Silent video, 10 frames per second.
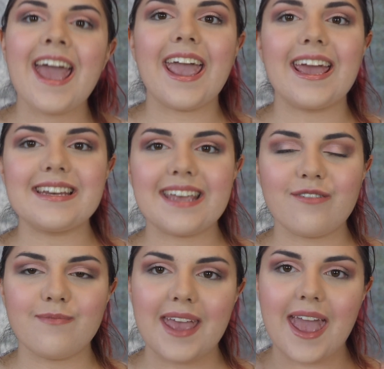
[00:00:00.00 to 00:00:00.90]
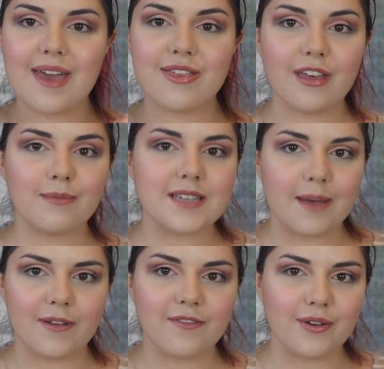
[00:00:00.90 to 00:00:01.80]
and give me a thumbs
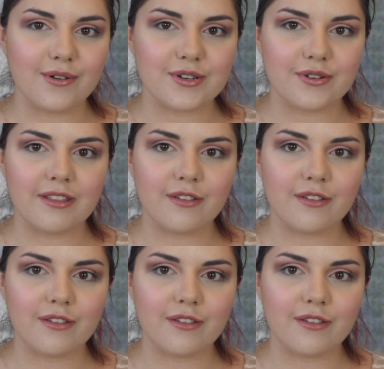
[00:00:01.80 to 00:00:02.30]
up if you enjoyed